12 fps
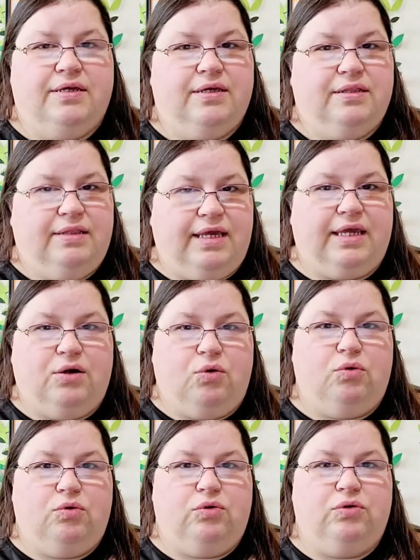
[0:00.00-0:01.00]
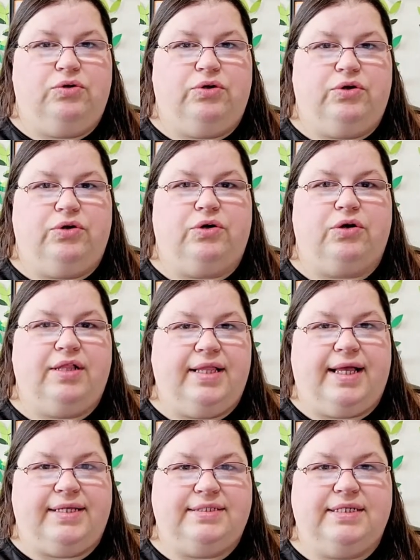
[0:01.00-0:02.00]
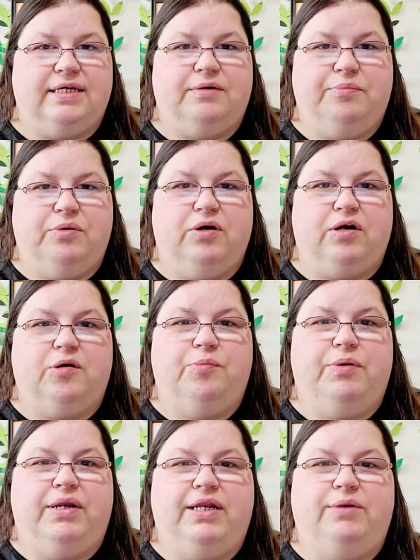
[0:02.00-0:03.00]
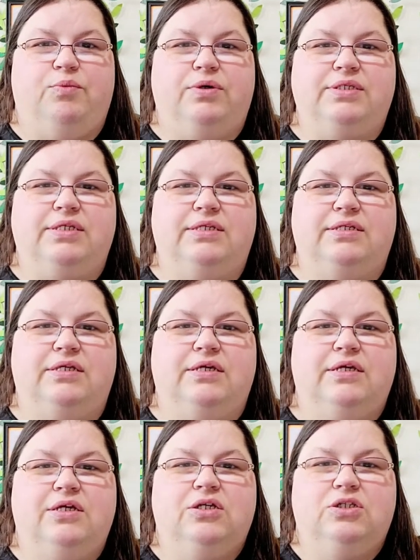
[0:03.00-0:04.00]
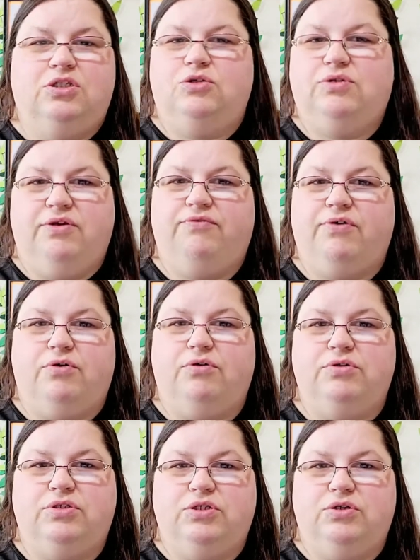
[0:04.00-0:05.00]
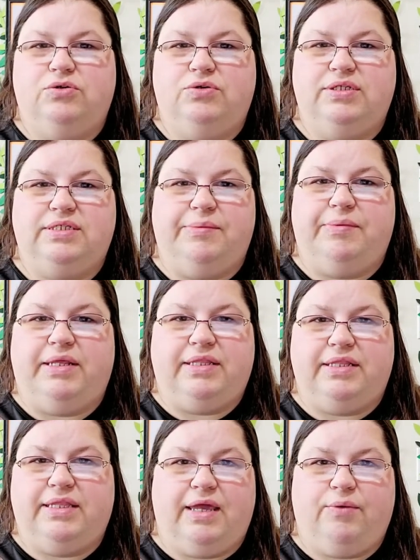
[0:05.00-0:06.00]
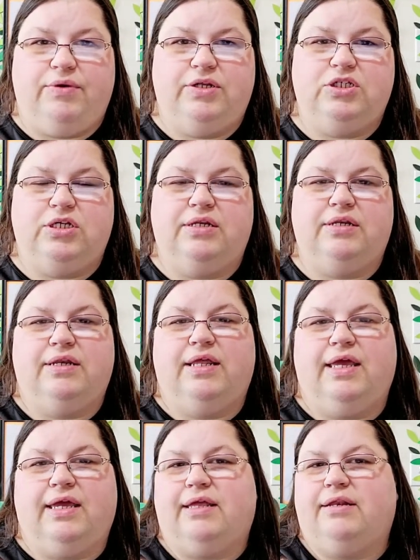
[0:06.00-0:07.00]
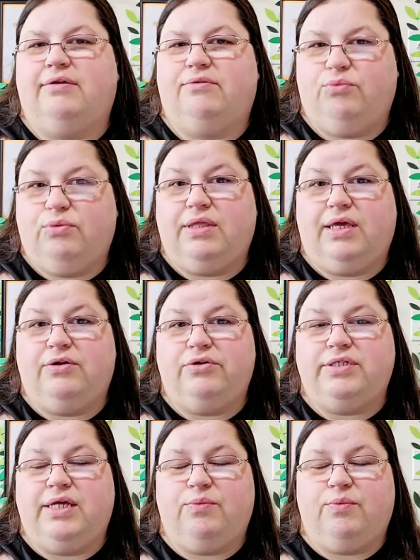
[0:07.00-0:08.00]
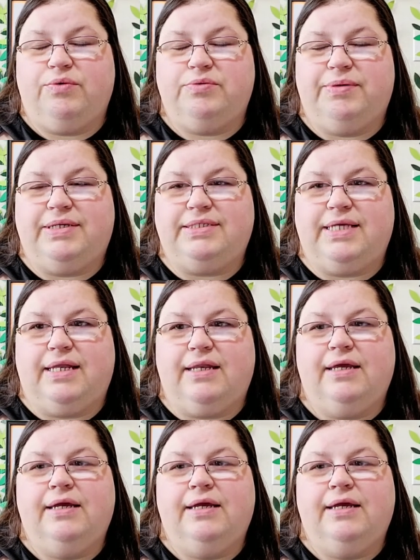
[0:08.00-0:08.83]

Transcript: like an older classic book, but it wasn't too difficult to disseminate the language and, and really understand what was being said.